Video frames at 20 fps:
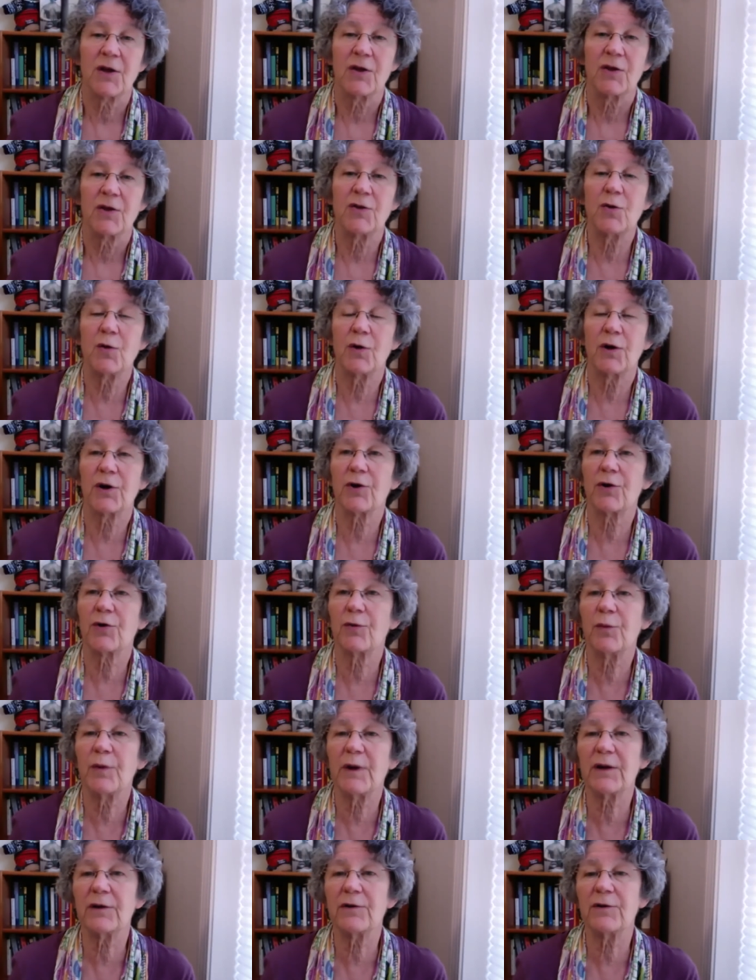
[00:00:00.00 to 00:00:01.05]
your
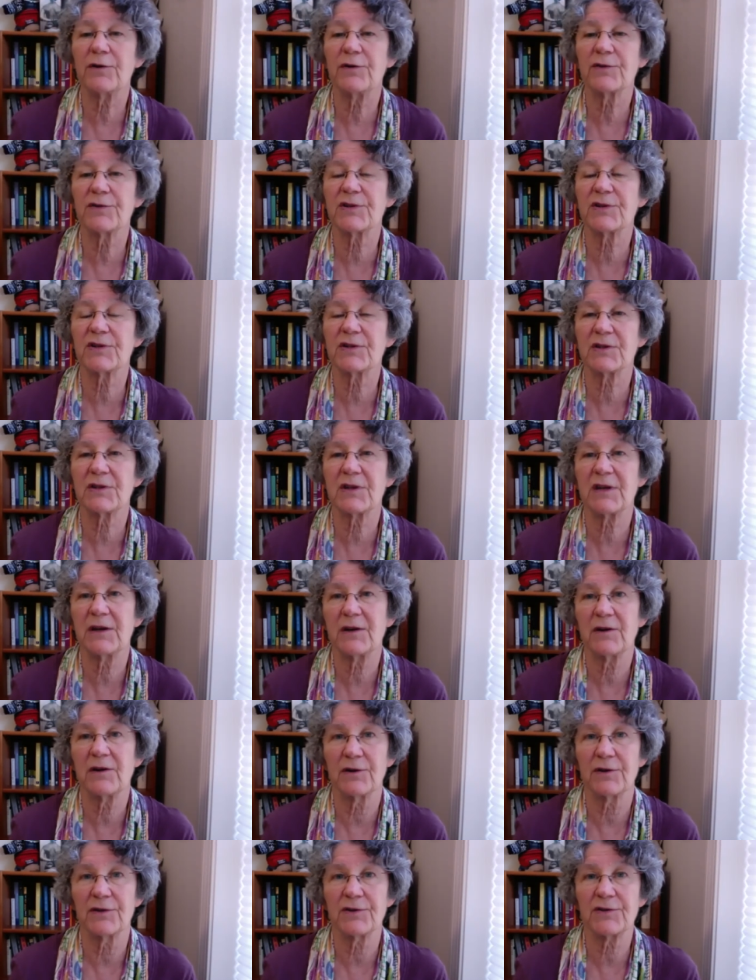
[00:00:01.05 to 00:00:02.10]
critical
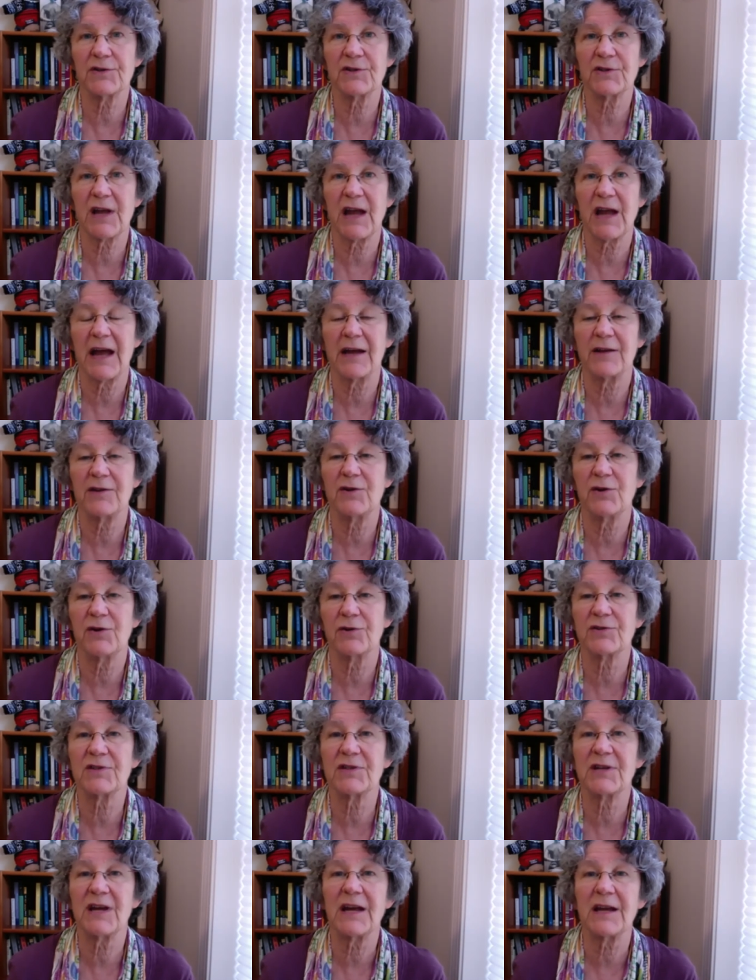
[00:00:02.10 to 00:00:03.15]
skills and your
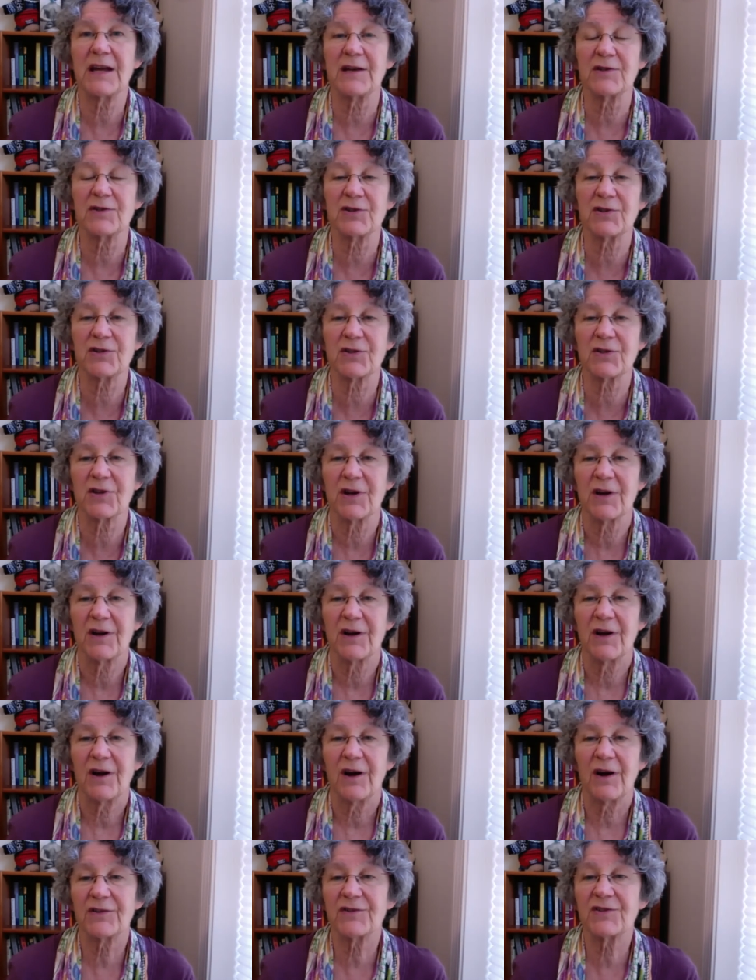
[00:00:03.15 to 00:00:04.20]
taste
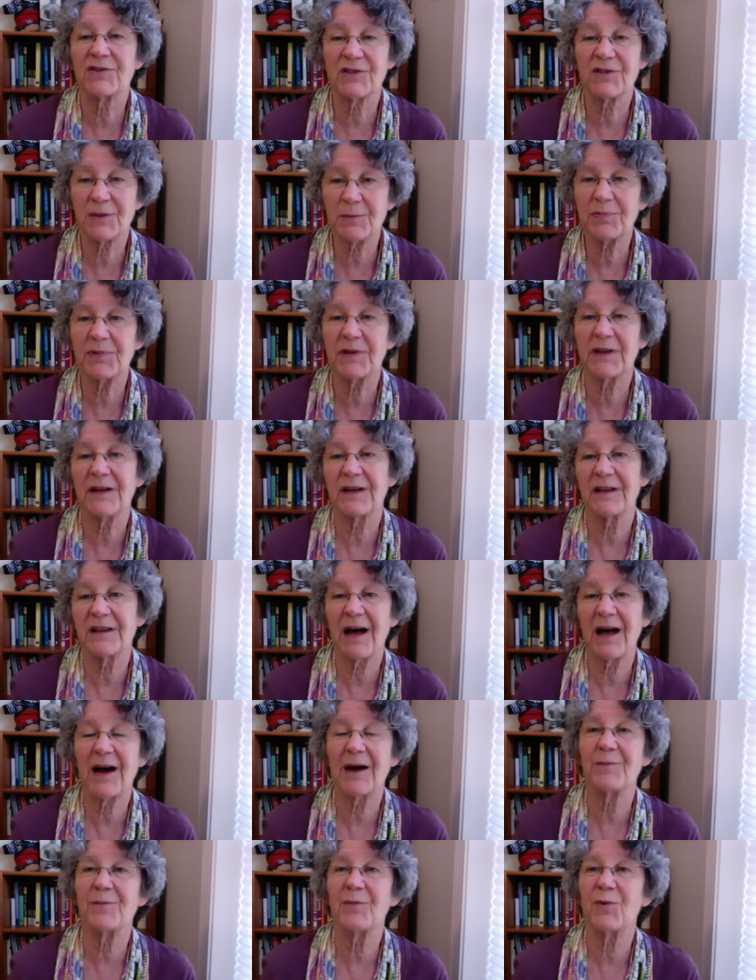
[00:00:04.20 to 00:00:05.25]
are simply a
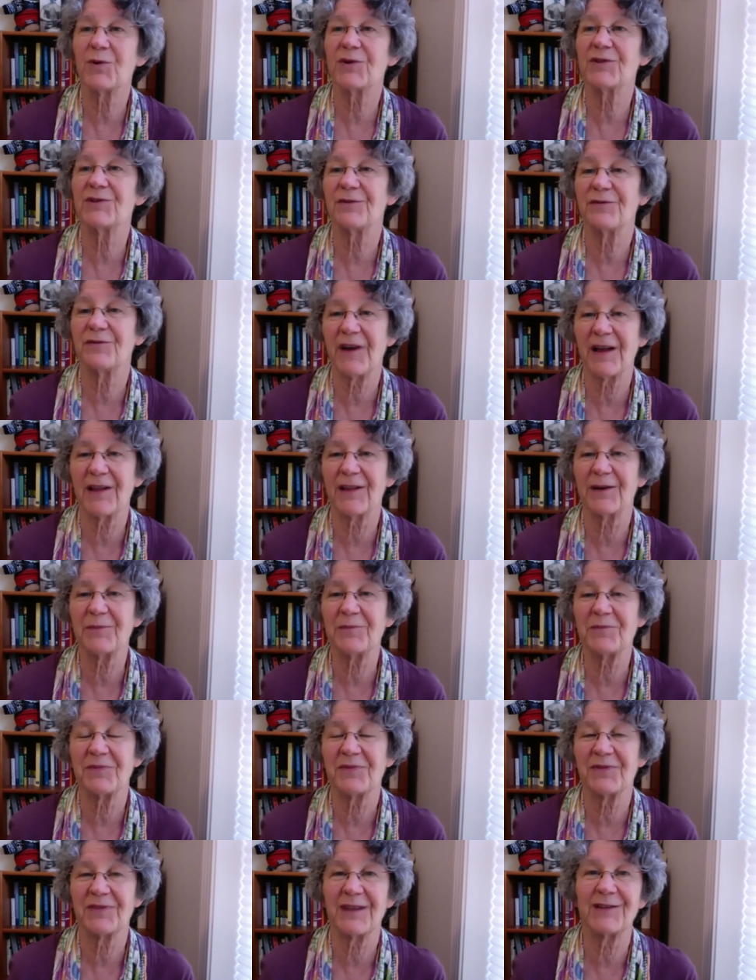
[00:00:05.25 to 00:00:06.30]
lot more
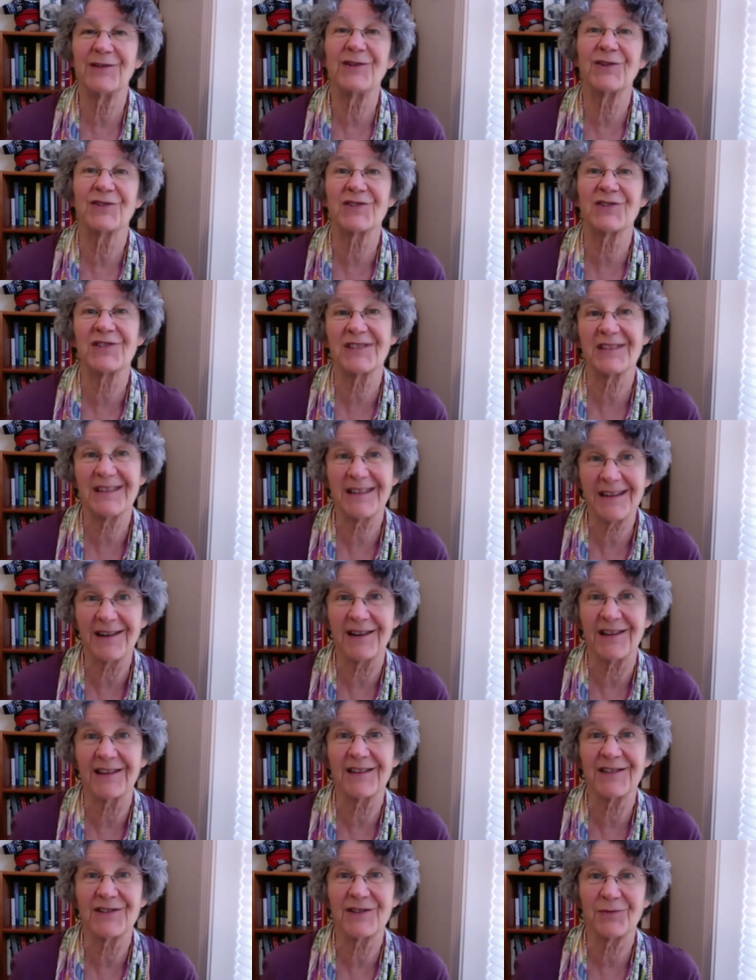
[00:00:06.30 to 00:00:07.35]
developed than your
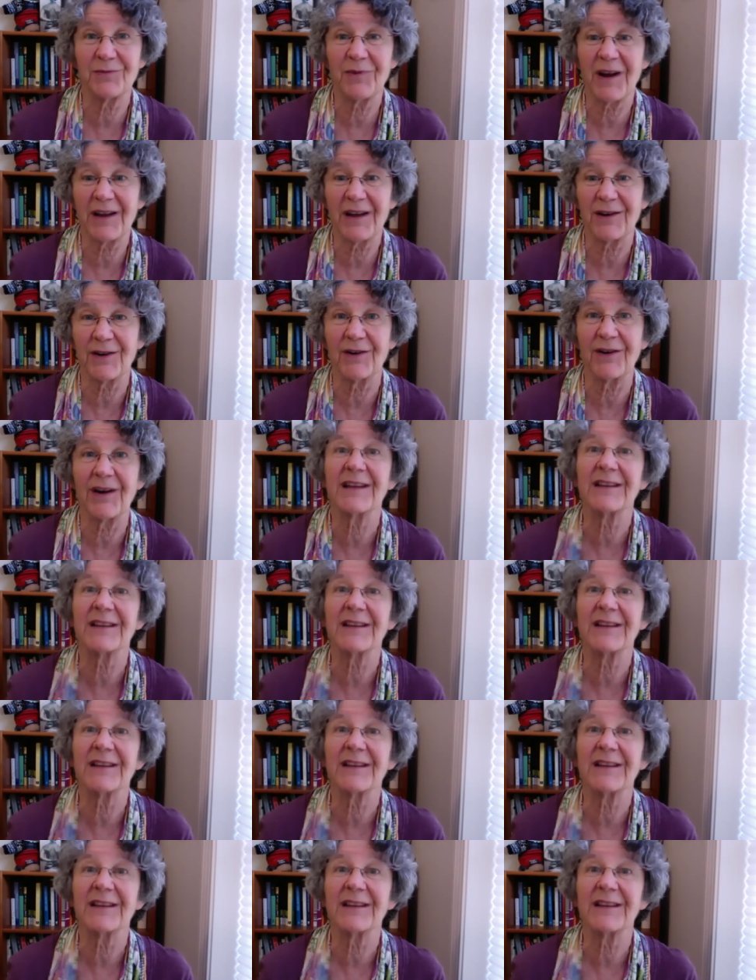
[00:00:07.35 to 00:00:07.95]
skill as a writer.